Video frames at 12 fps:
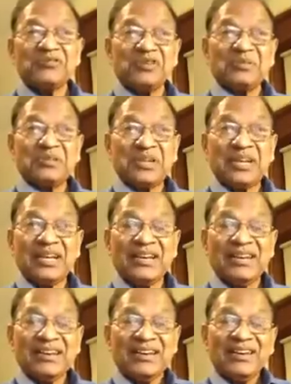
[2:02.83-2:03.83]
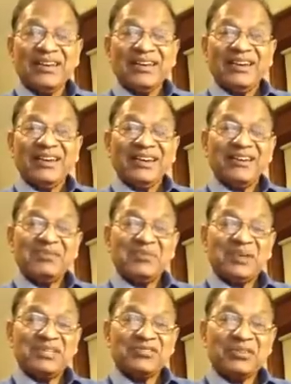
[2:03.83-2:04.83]
for him today,
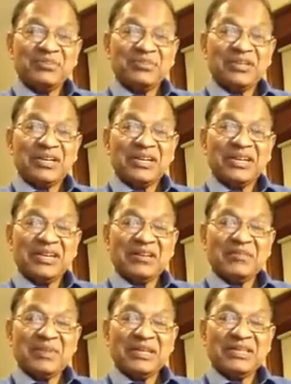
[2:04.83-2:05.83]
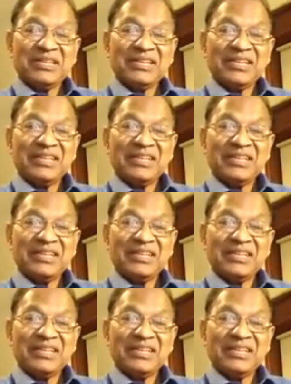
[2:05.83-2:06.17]
$100 to him today a month,